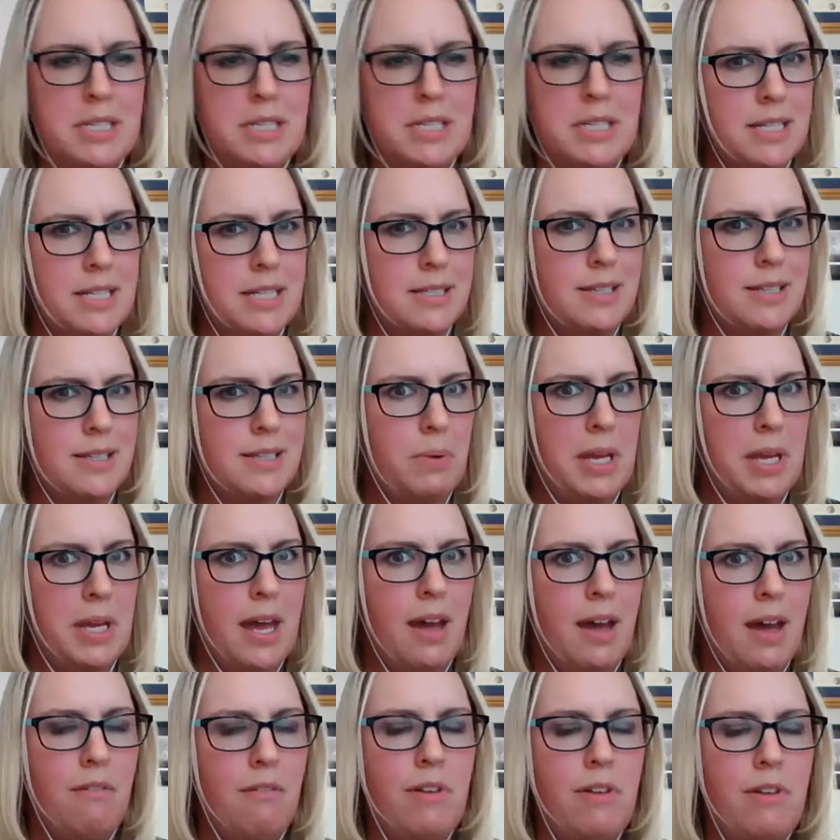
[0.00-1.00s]
or very
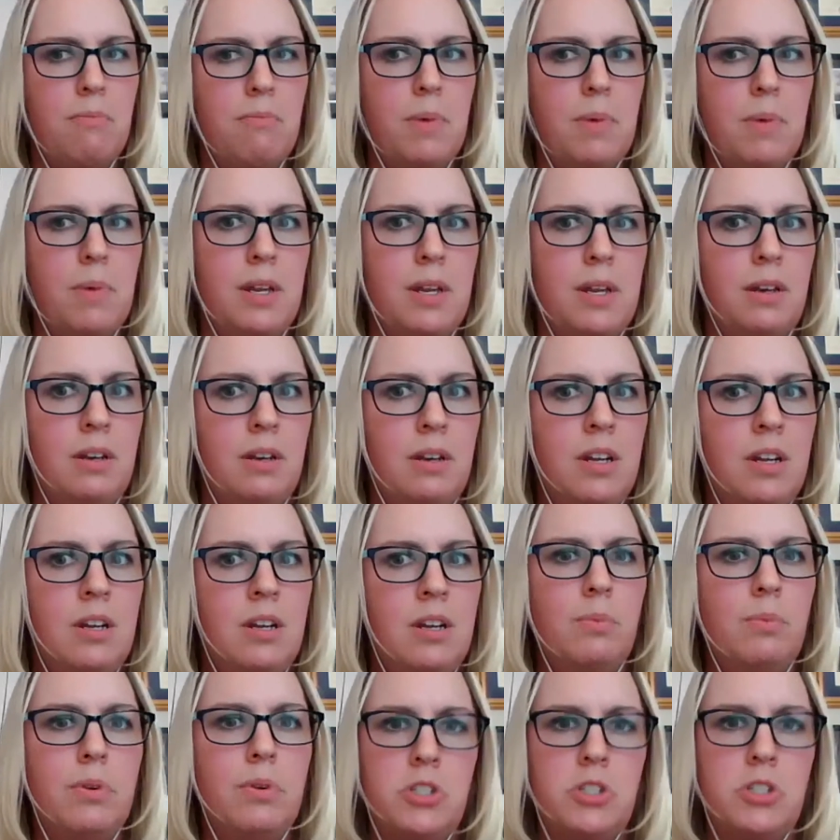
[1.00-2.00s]
important tests that we
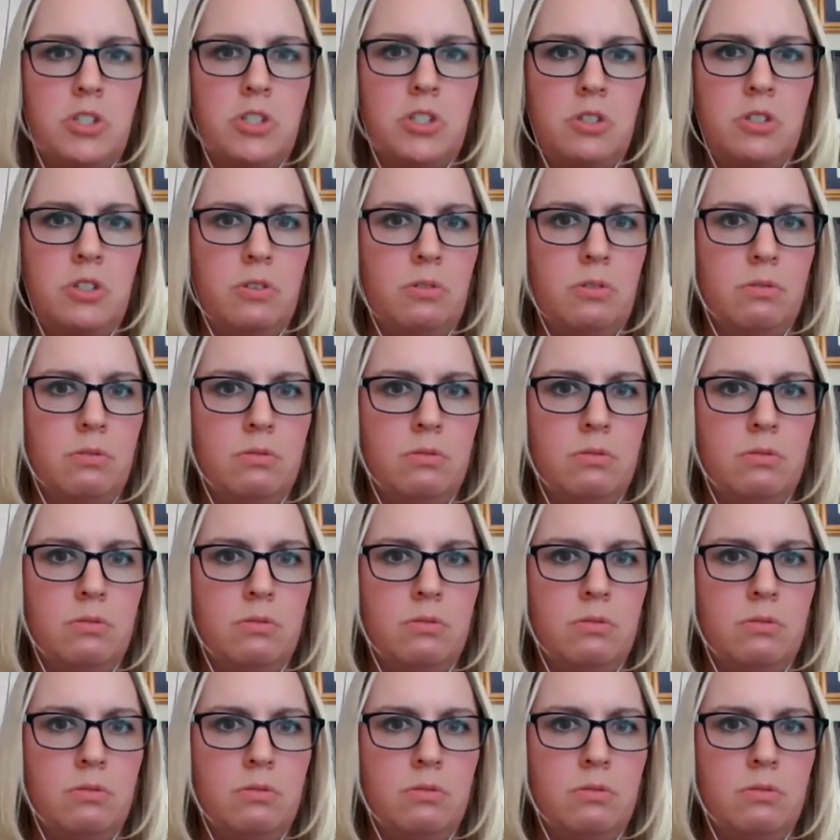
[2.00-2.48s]
have been